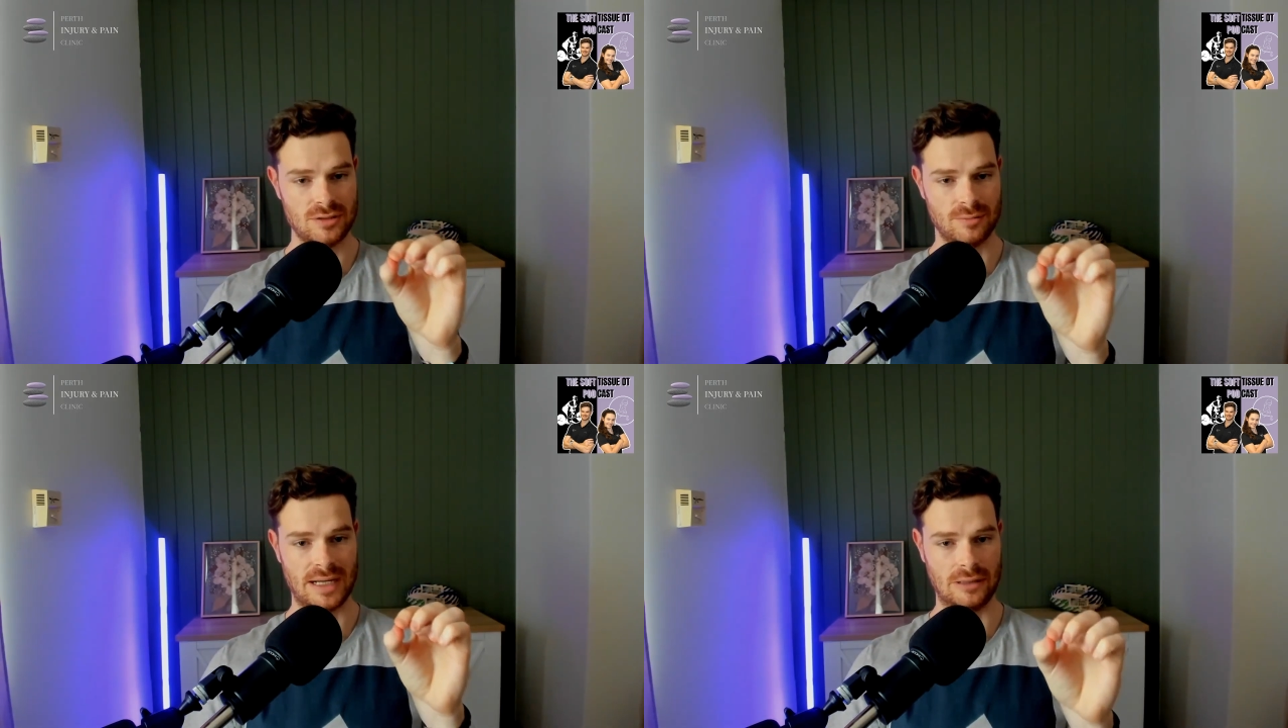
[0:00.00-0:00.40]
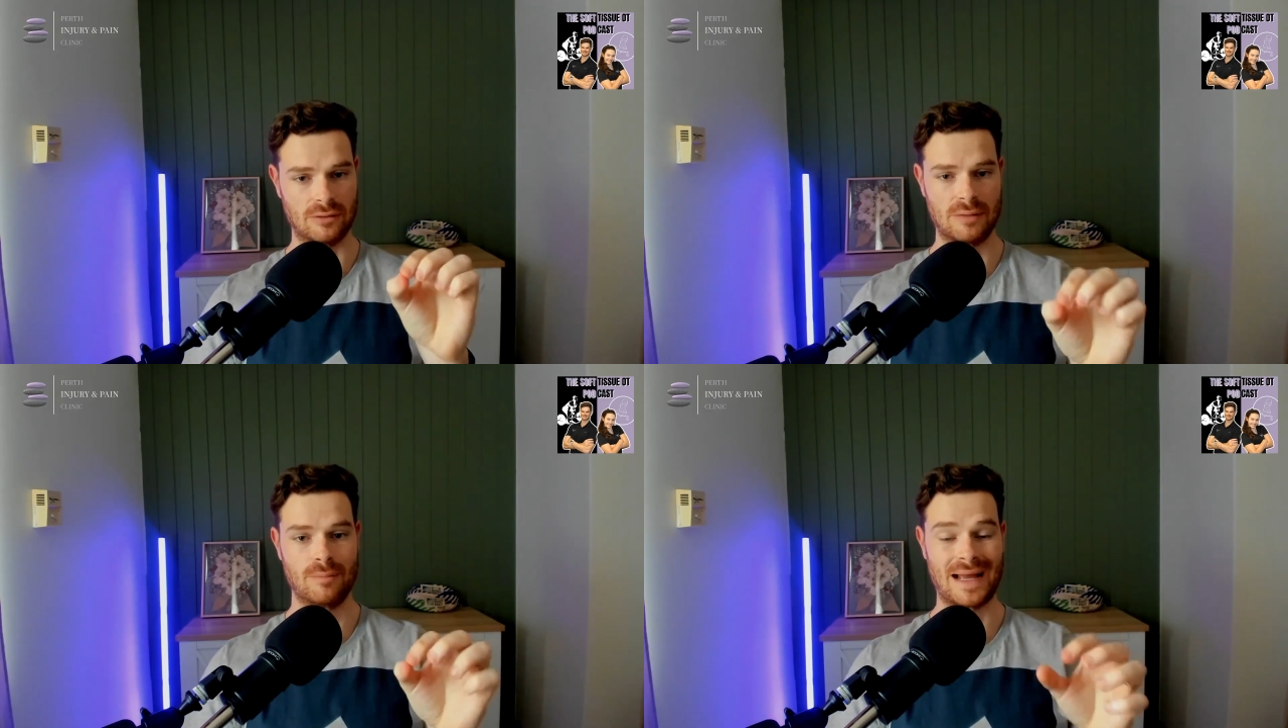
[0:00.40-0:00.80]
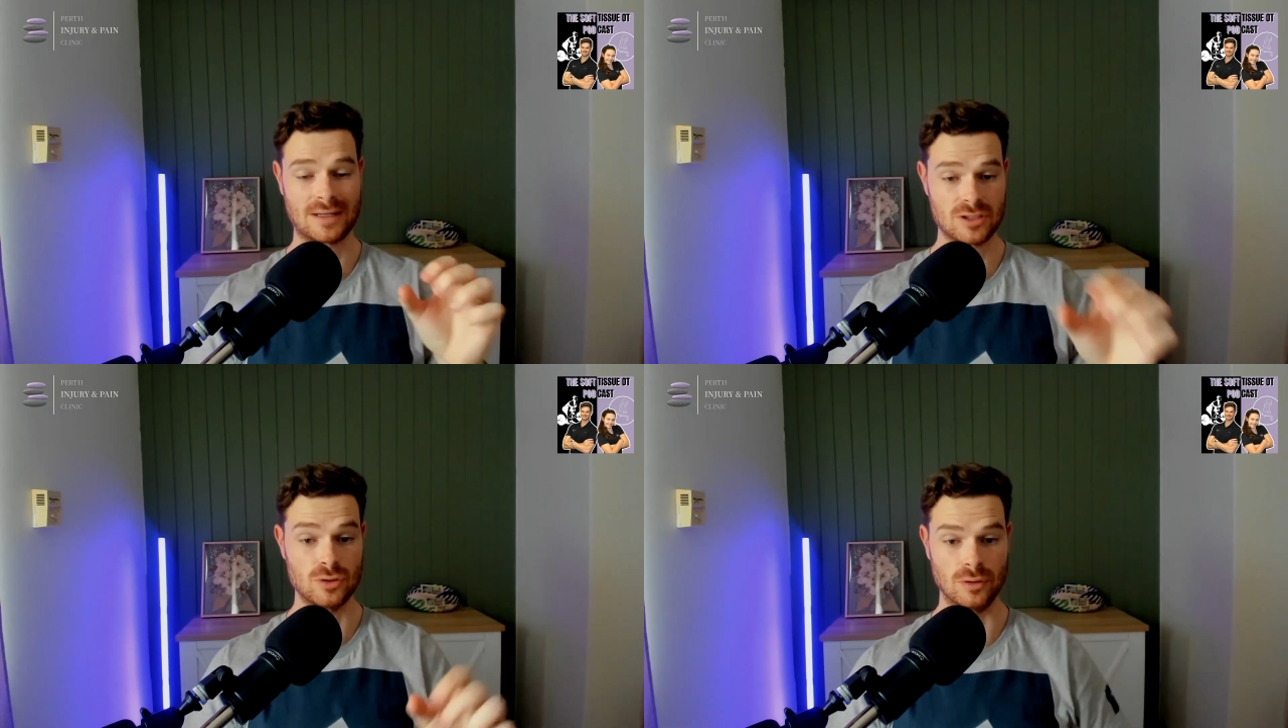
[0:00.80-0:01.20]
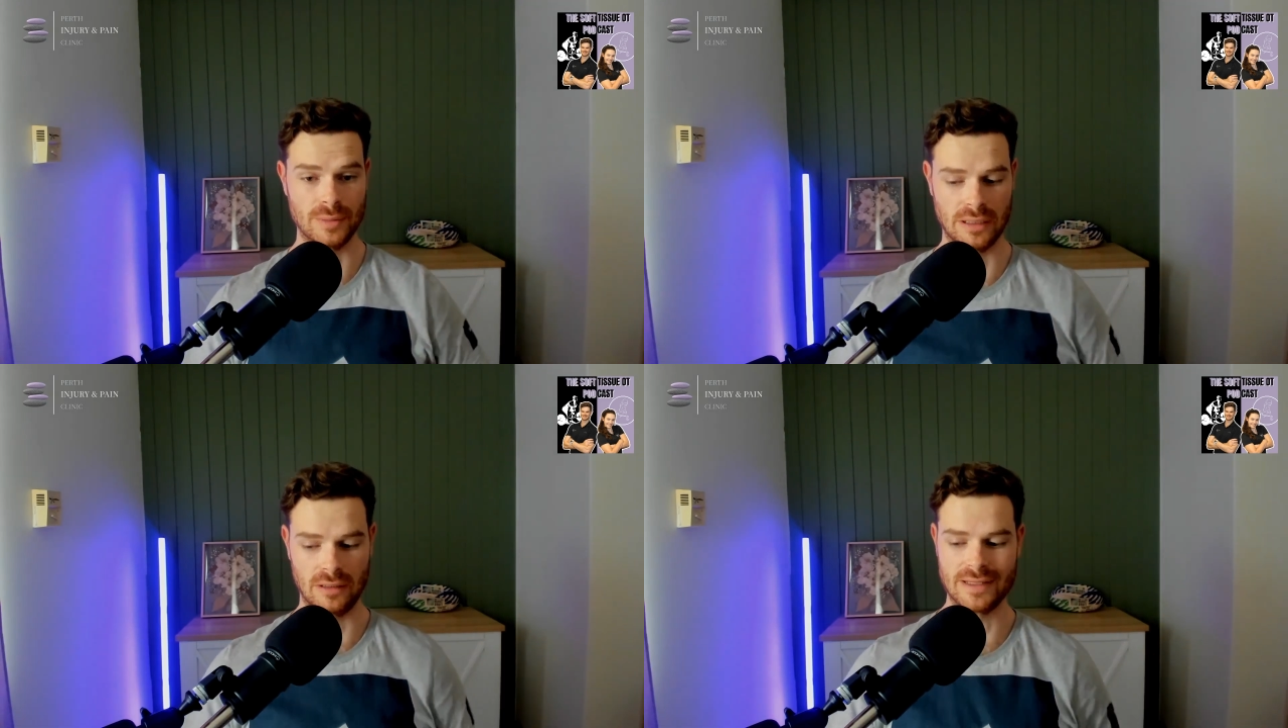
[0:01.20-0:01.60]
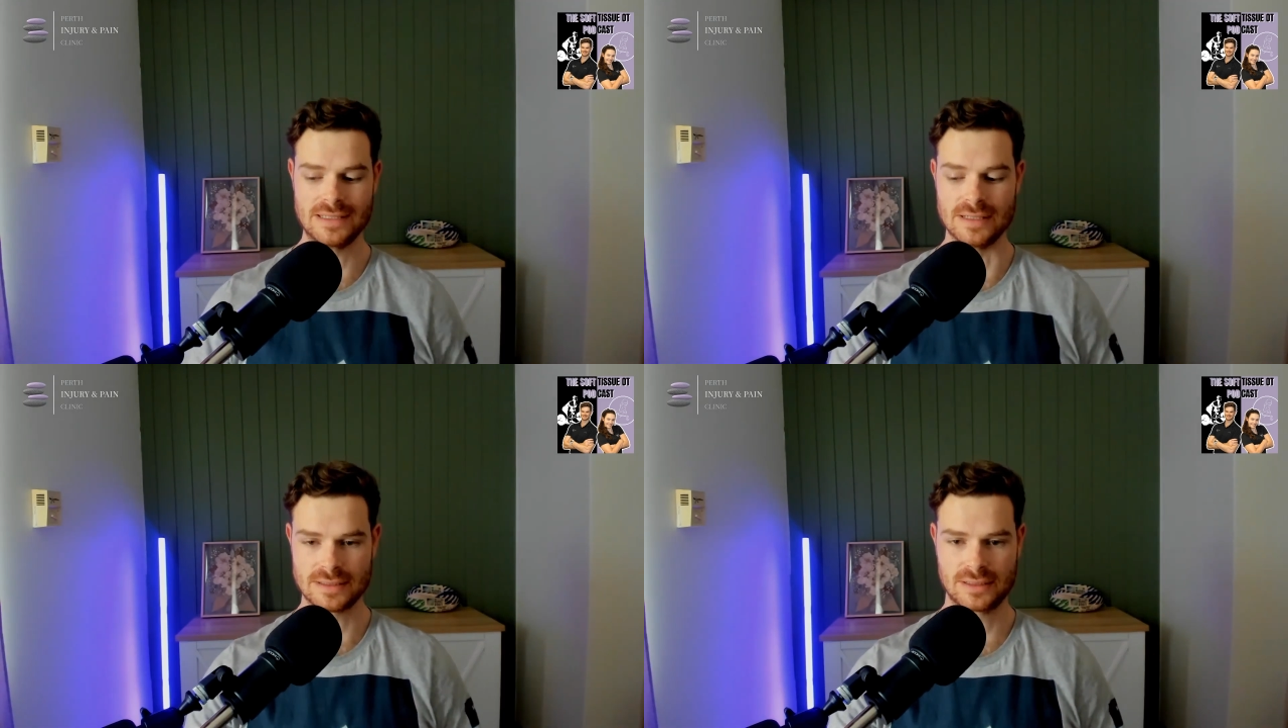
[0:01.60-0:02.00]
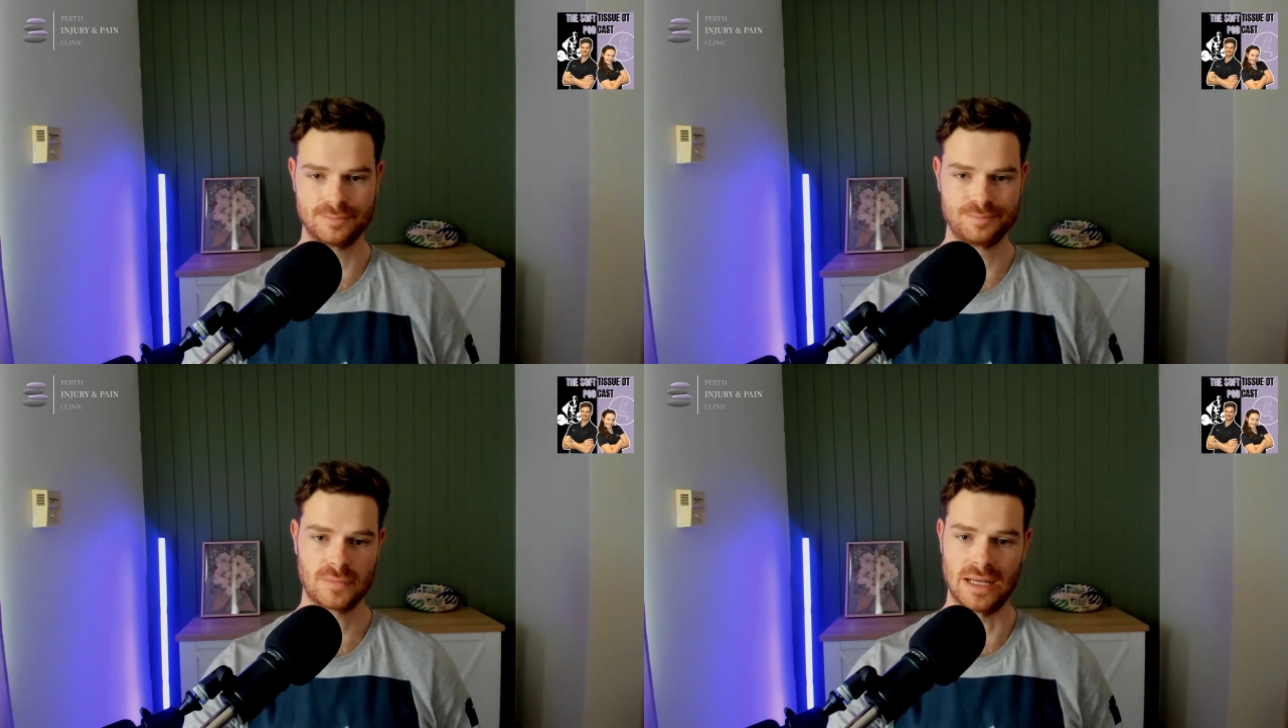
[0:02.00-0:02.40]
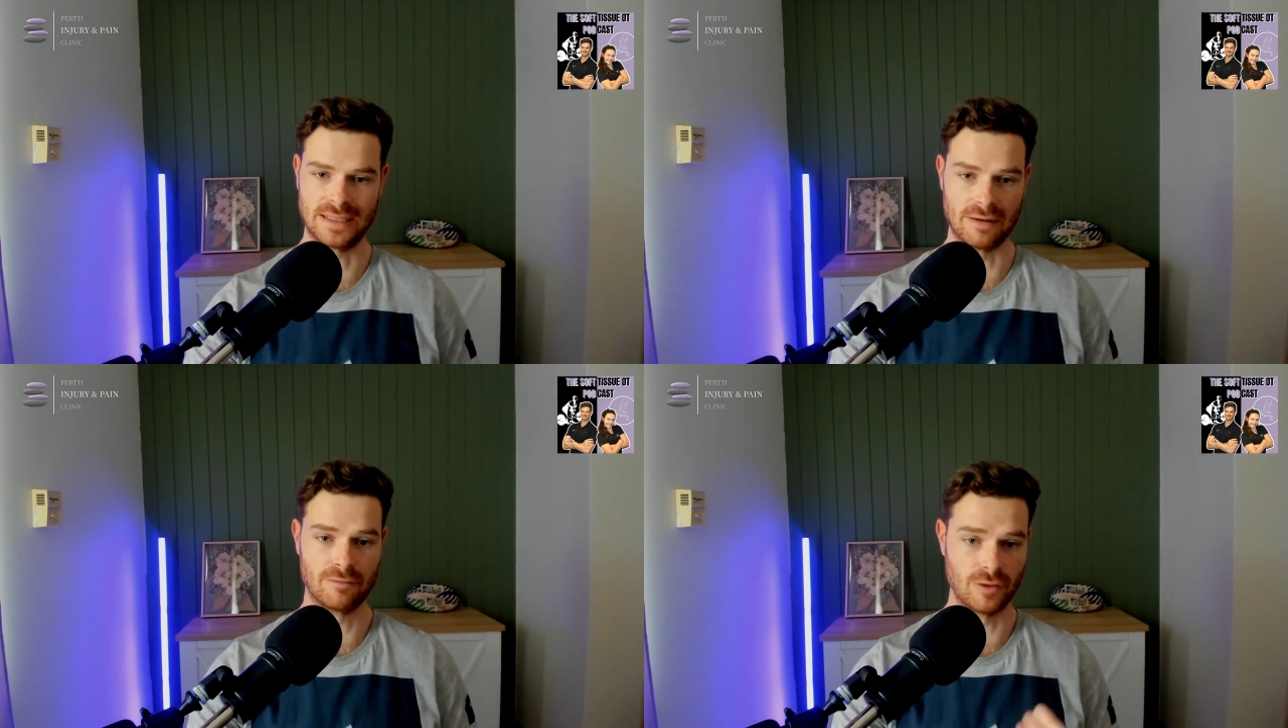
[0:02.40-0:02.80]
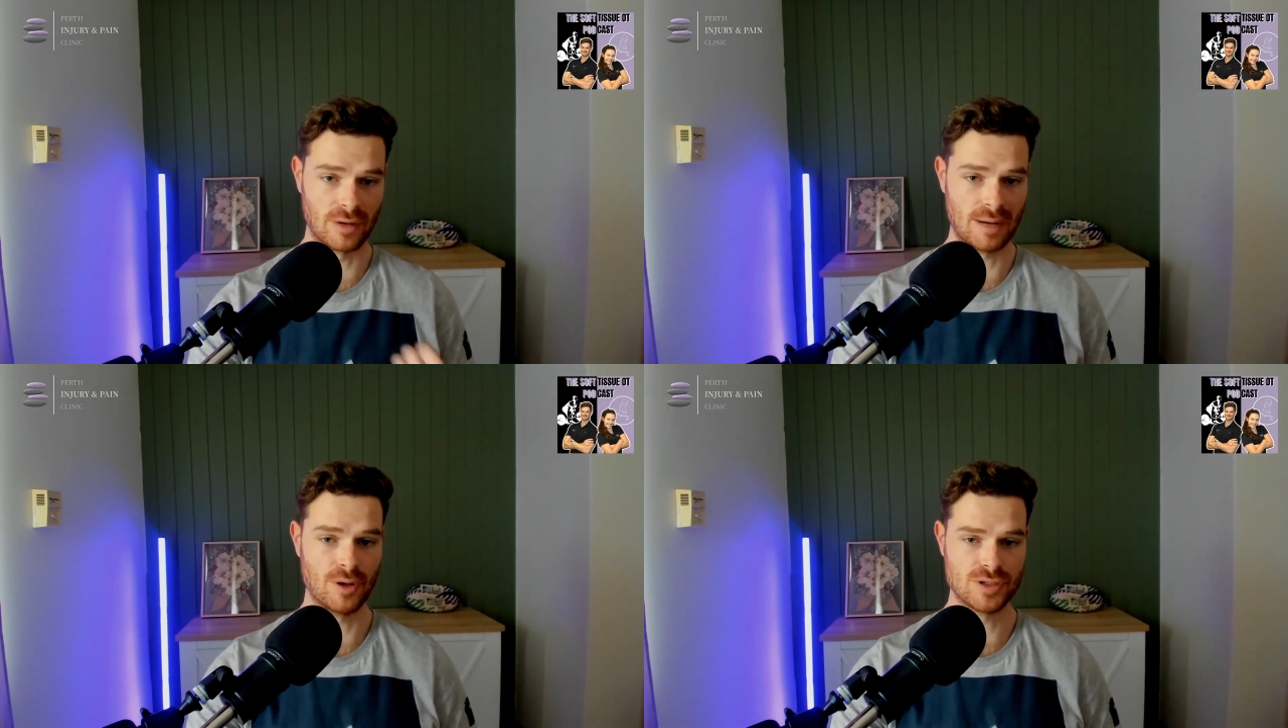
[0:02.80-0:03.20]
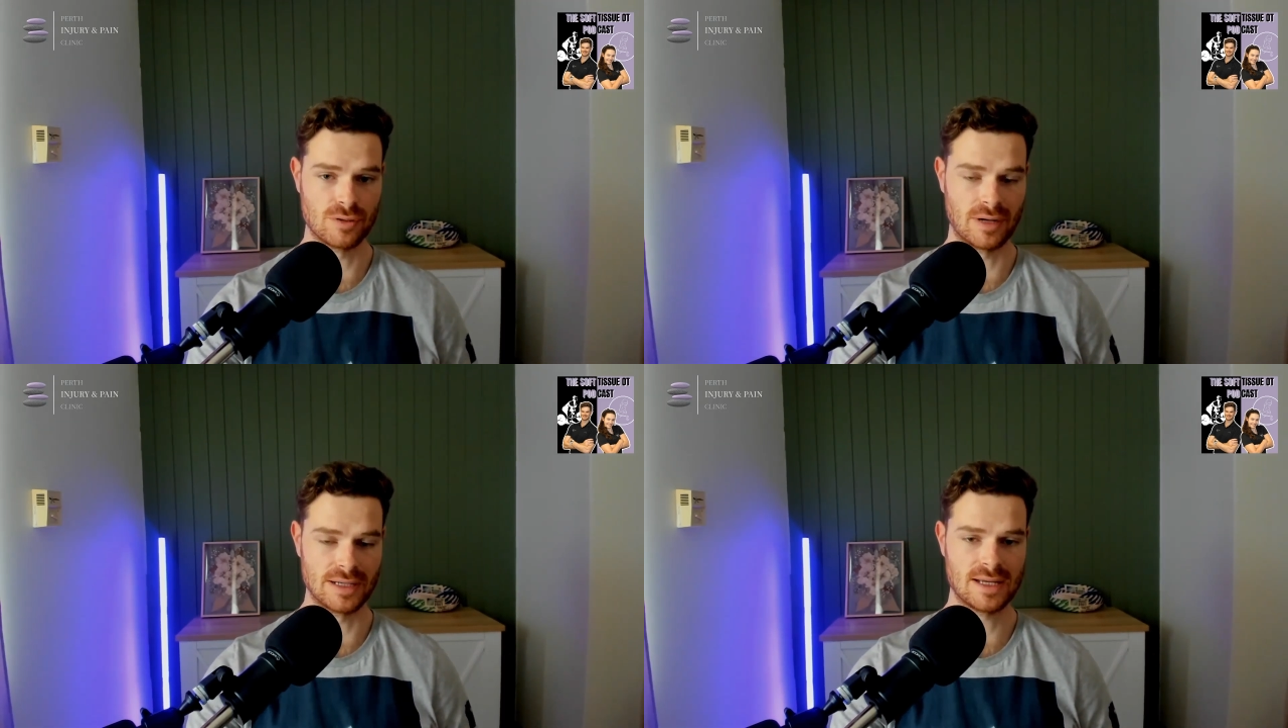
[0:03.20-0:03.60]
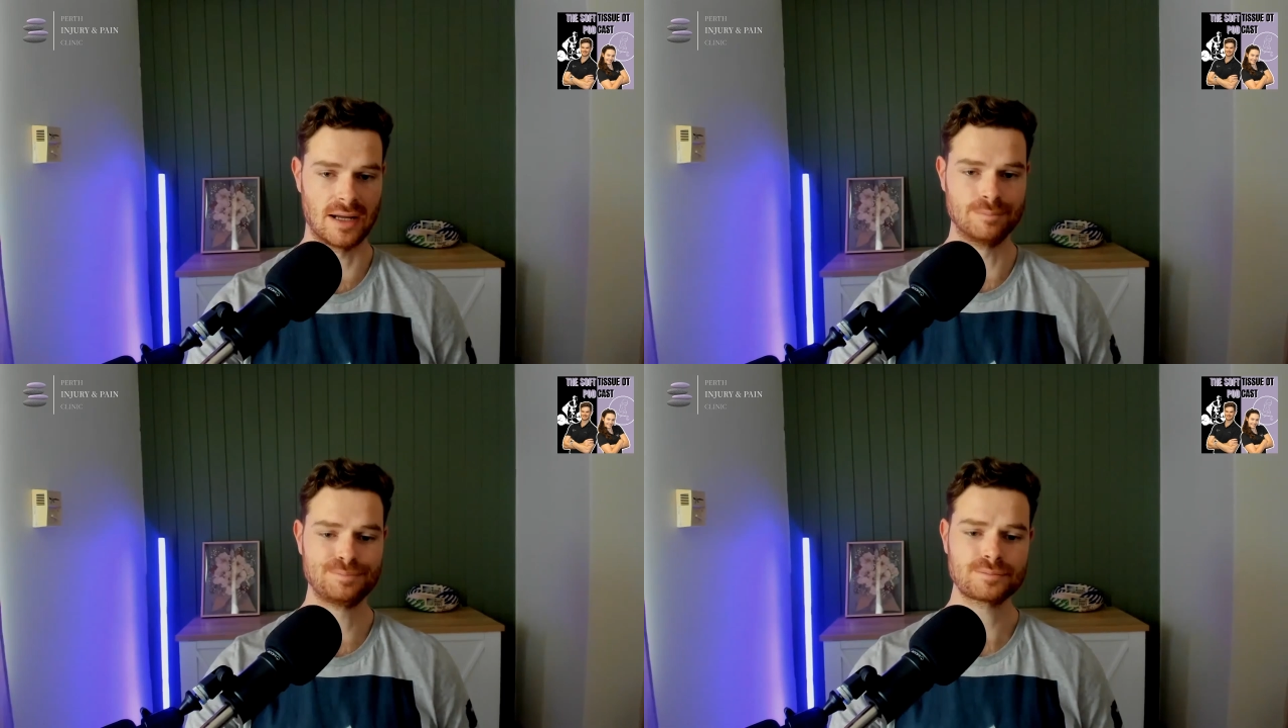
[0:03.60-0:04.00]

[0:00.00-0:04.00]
to migrate back to the middle of the disc. Again, for the right person, right time.